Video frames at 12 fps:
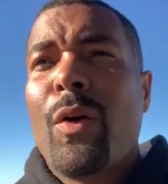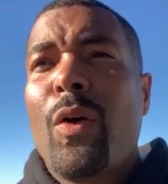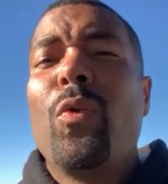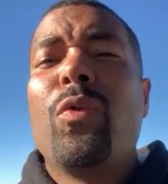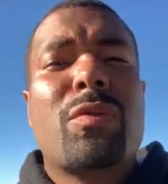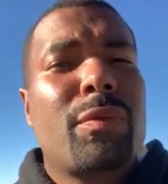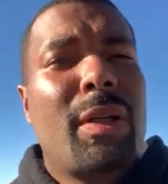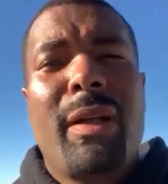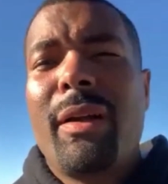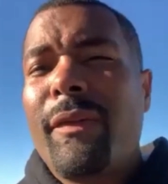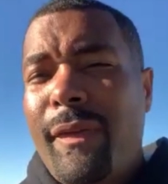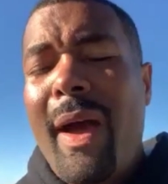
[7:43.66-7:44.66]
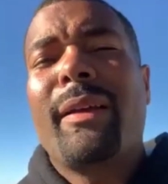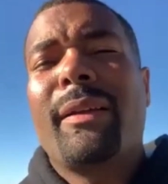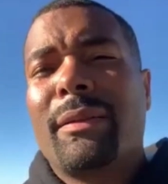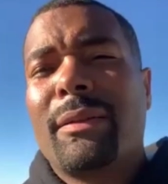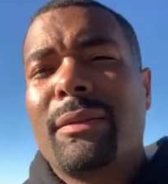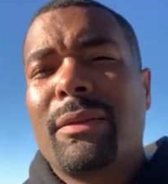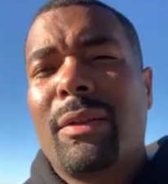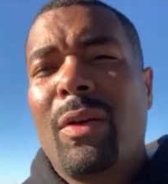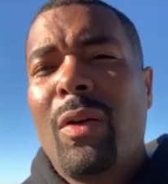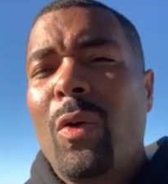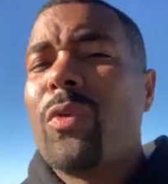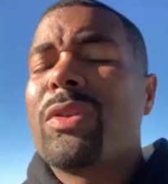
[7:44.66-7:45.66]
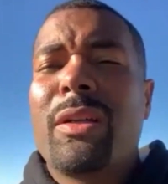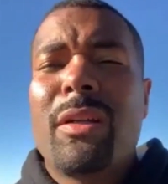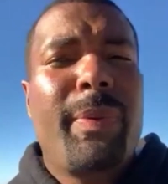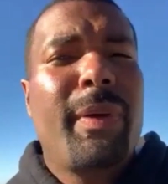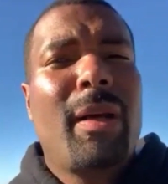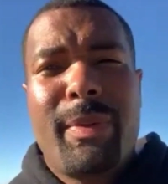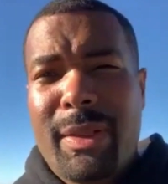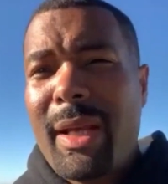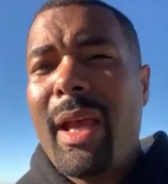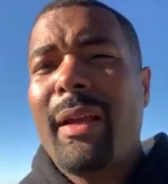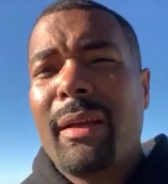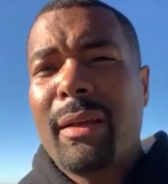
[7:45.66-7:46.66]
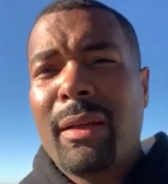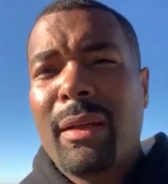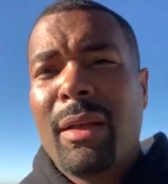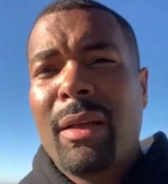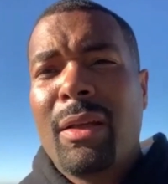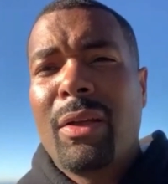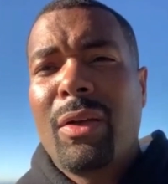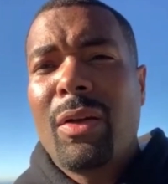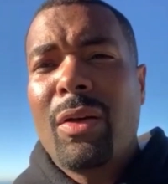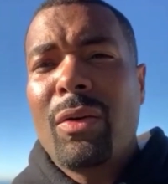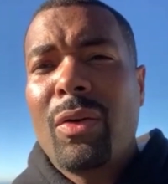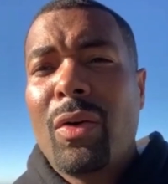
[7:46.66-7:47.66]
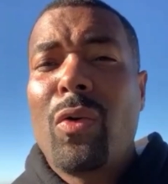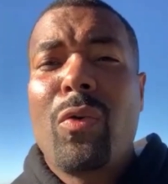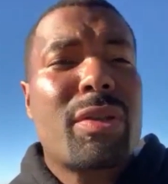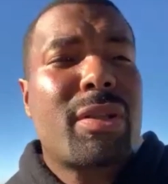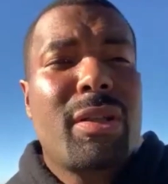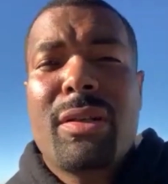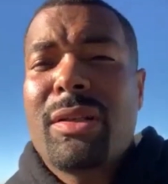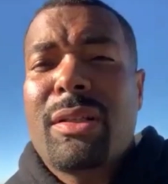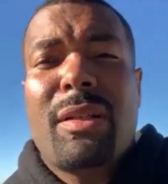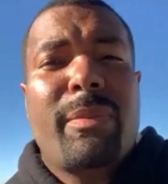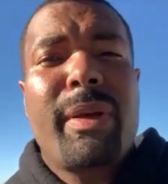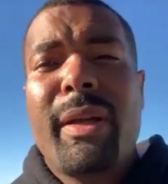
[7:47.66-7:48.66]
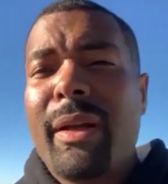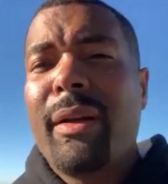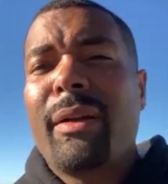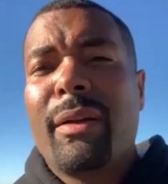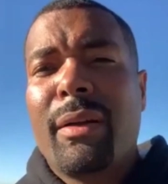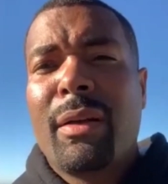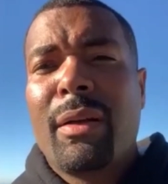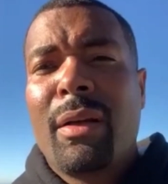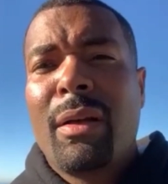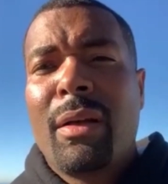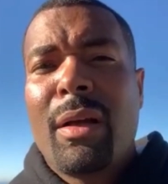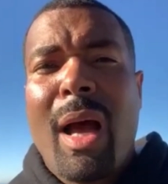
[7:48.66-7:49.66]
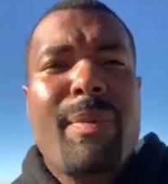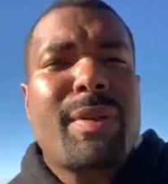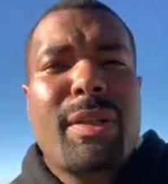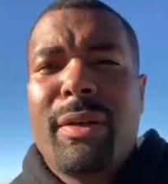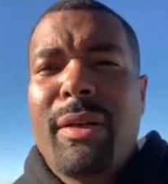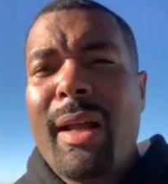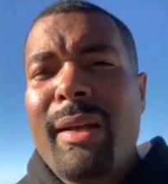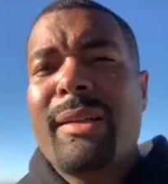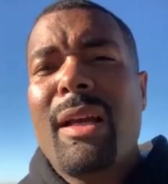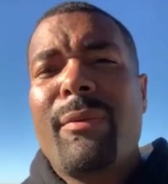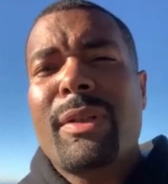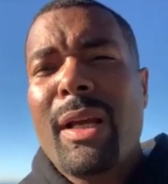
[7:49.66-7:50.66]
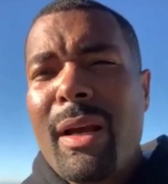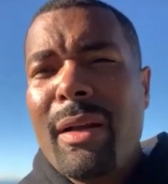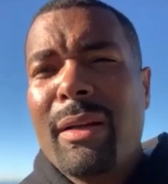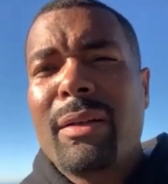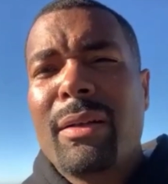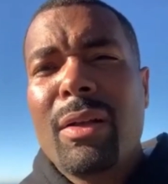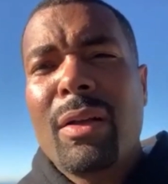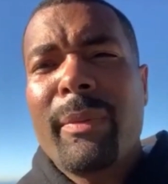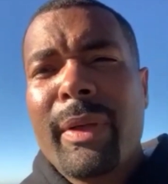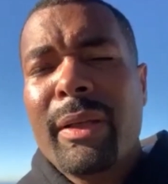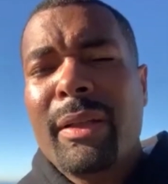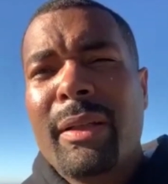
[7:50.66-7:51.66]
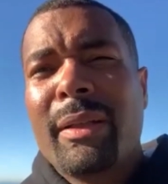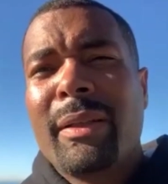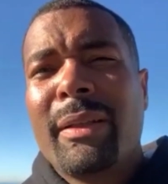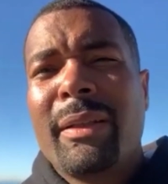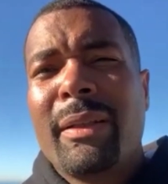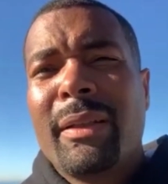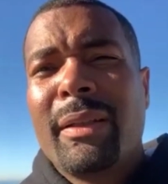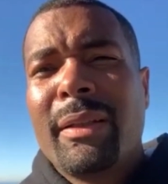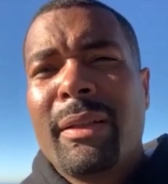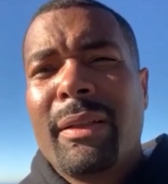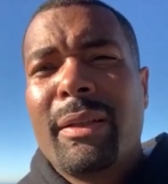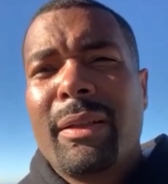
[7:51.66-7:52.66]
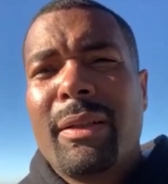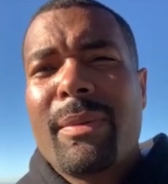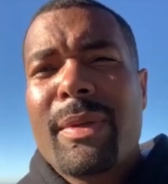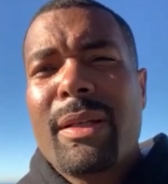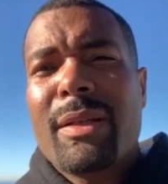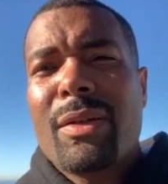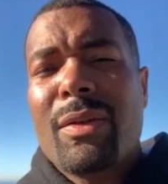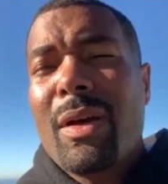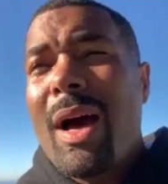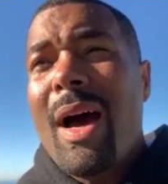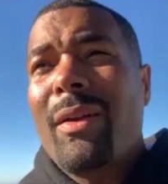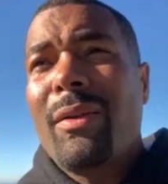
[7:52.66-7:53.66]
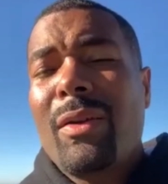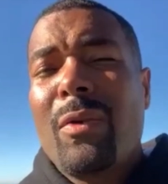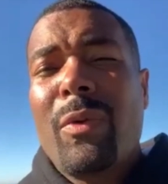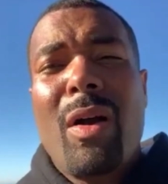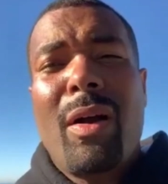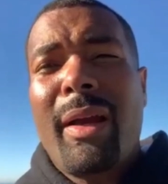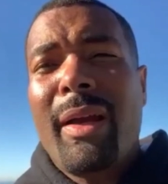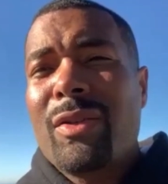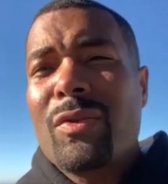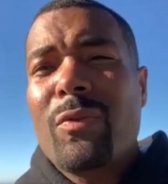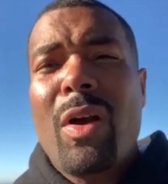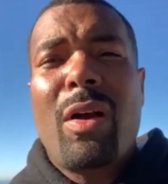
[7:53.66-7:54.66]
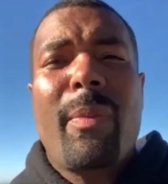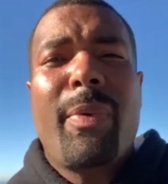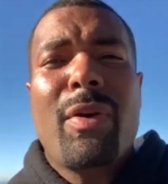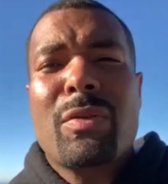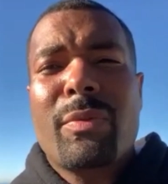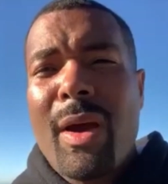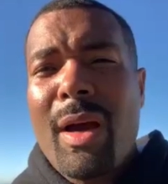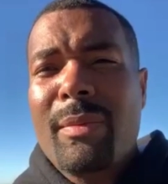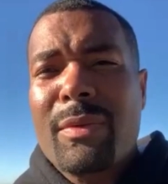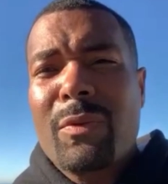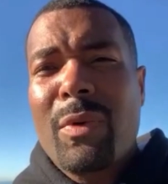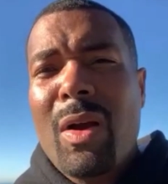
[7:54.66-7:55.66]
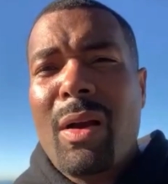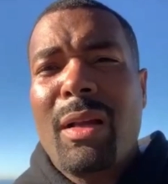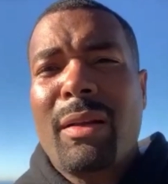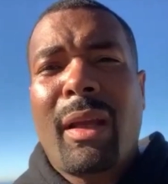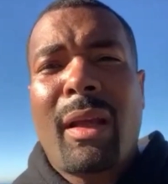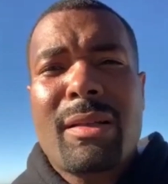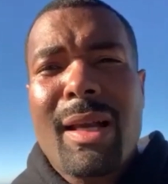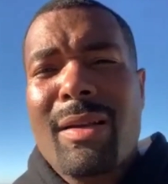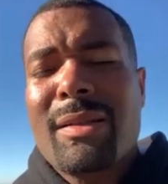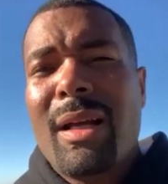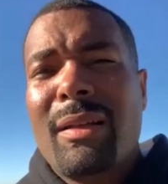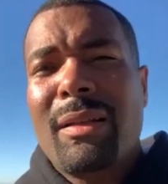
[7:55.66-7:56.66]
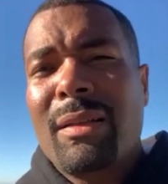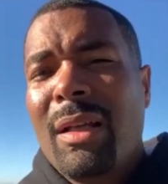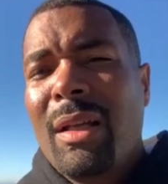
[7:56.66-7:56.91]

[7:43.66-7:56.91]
who was really there to fight, who was there to pick up a check, you know, who was there just to be there. I'm still here. I didn't say I retired. You know what I mean? You know what I'm saying? So I don't know. We all got injured. We all got personal problems. We all got things outside the,